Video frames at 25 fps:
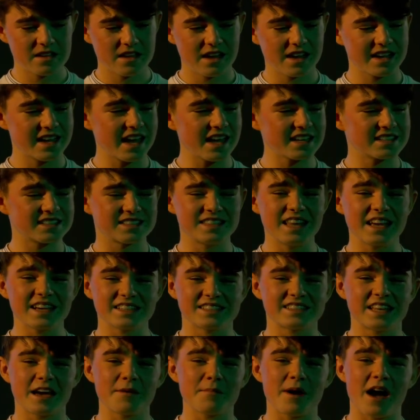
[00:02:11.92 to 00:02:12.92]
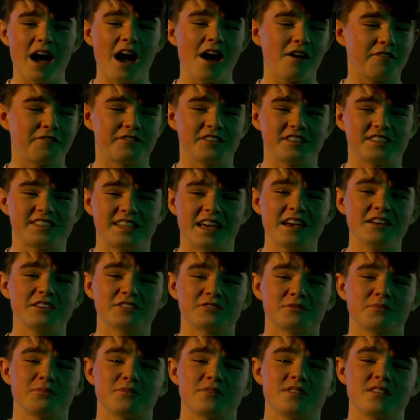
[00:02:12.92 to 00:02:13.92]
I guess next time I have to say
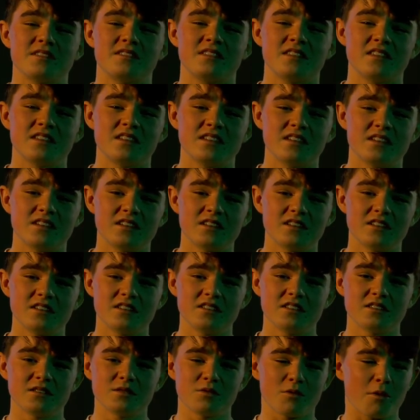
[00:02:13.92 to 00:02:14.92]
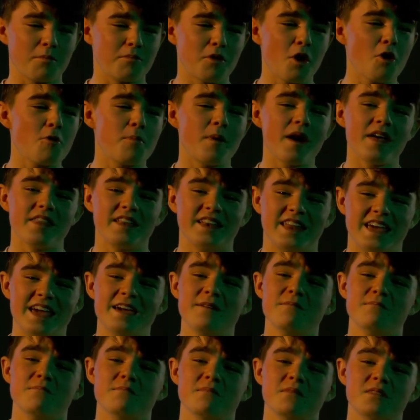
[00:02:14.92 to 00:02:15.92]
something, or I'm no better than
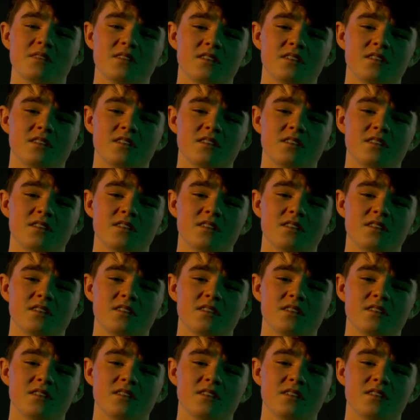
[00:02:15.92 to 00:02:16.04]
him.